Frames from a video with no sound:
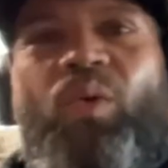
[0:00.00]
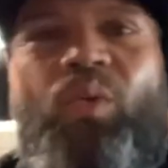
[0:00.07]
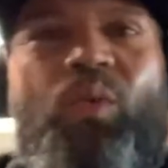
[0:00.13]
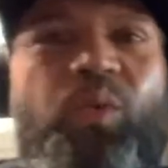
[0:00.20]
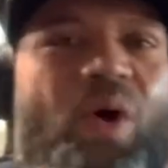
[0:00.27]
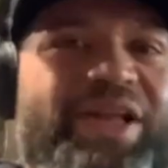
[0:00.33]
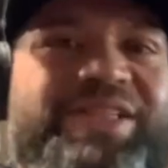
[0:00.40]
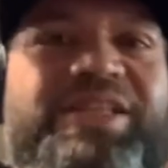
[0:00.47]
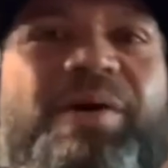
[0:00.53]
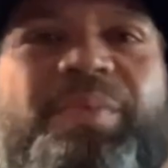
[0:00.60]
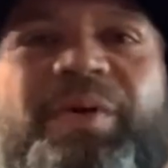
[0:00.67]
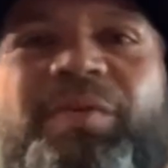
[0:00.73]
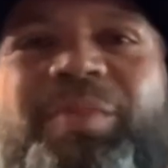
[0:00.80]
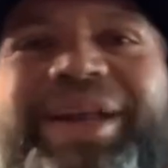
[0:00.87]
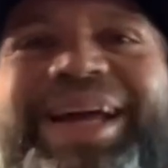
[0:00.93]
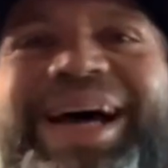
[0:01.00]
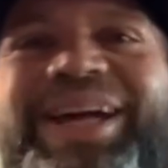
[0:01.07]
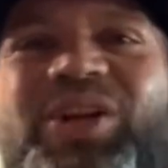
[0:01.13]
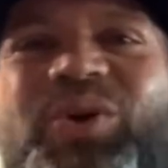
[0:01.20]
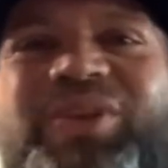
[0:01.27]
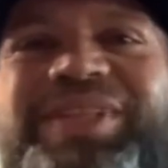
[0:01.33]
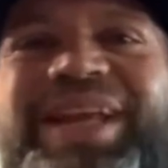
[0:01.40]
What's up, everybody? How
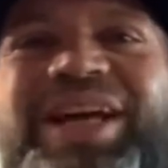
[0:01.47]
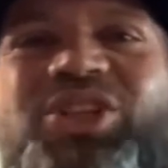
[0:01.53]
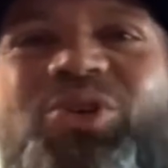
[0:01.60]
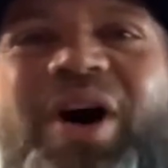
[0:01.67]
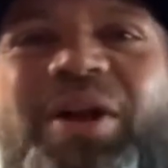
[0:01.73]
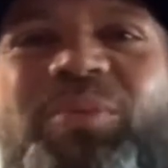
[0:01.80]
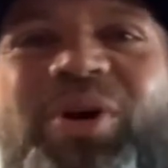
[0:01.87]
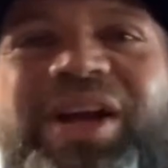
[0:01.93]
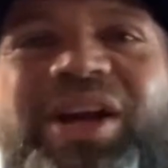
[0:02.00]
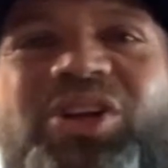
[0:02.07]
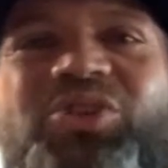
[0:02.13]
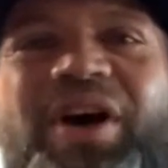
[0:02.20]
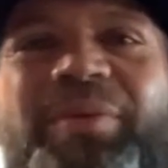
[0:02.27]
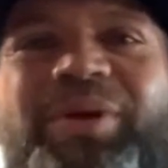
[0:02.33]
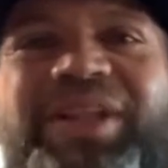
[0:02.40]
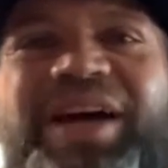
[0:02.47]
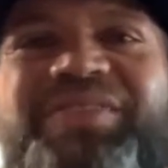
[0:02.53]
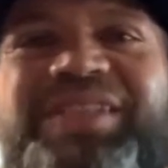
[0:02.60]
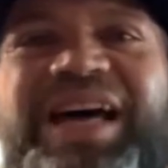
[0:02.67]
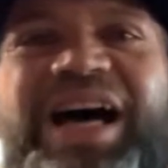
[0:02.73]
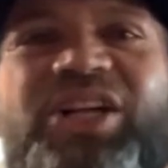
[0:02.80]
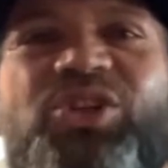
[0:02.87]
you doing today? Geronimo here, Geronimo
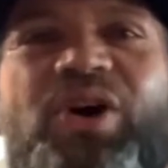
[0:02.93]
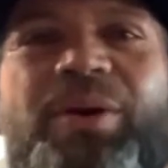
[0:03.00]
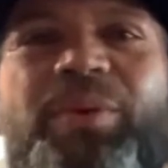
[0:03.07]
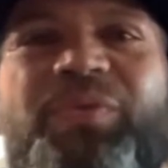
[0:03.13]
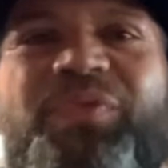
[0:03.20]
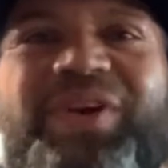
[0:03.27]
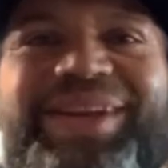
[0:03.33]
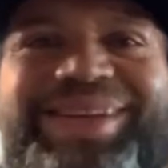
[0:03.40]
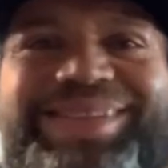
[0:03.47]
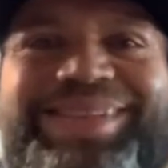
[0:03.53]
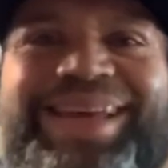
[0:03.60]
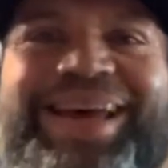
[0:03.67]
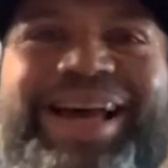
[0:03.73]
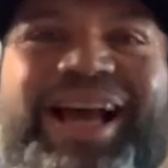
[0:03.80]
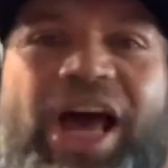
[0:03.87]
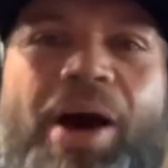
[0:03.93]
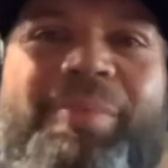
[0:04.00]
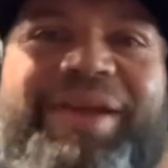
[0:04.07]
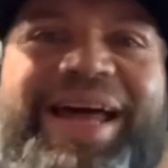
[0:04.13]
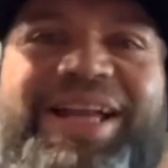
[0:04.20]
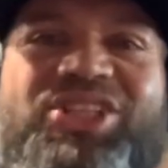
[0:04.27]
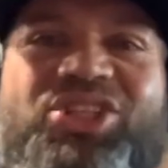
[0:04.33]
Lifestyle, Geronimo Fitness,
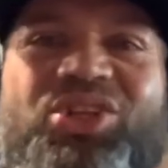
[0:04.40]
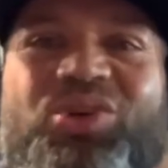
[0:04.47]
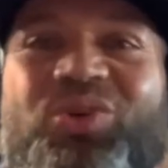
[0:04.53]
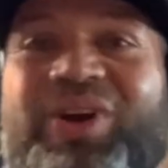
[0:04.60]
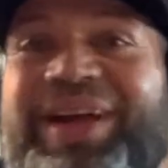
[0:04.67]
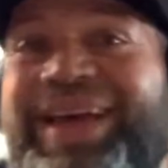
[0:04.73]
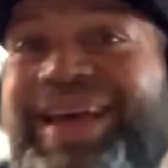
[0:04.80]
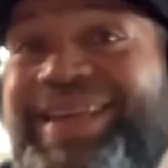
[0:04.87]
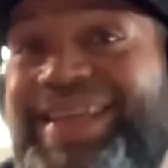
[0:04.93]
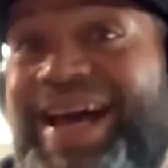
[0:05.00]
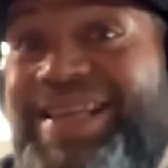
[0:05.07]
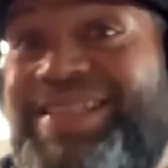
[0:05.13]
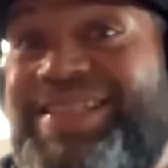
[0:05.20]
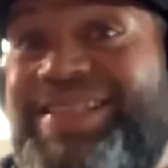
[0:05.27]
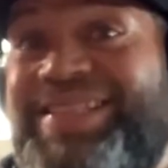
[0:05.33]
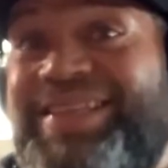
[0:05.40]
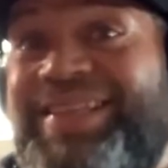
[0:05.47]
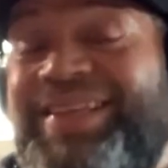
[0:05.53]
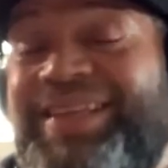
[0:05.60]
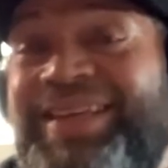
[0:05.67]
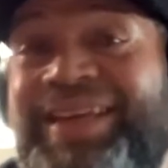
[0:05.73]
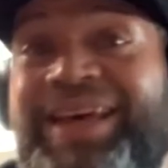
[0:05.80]
coming at you. Yes,
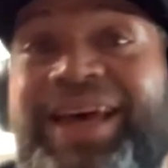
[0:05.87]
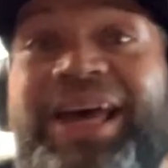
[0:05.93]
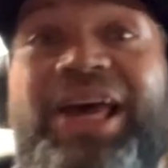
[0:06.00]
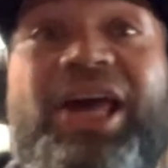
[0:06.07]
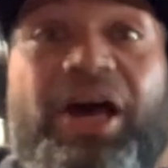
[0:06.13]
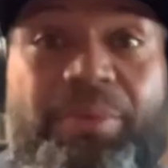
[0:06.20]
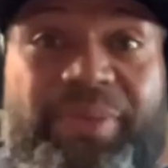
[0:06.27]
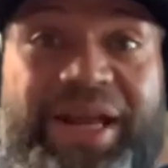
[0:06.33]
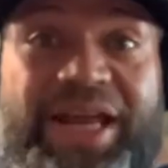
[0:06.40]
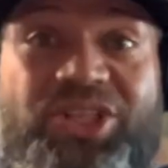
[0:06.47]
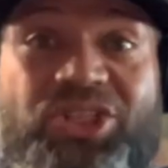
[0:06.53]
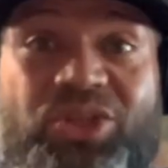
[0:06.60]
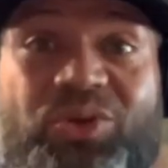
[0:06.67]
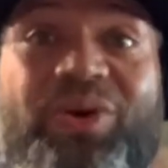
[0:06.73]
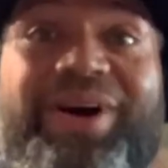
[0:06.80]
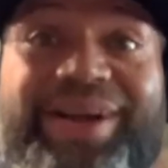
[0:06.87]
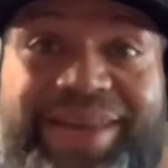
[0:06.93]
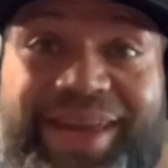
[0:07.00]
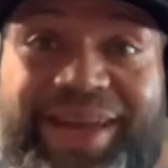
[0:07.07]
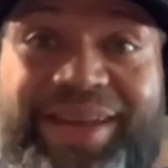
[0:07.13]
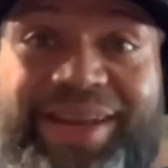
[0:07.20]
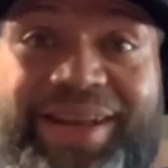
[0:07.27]
coming at you
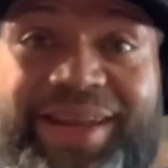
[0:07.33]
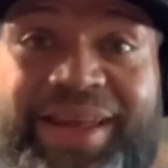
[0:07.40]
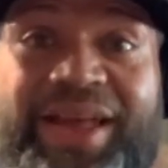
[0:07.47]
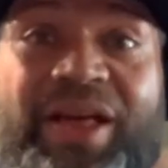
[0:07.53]
again.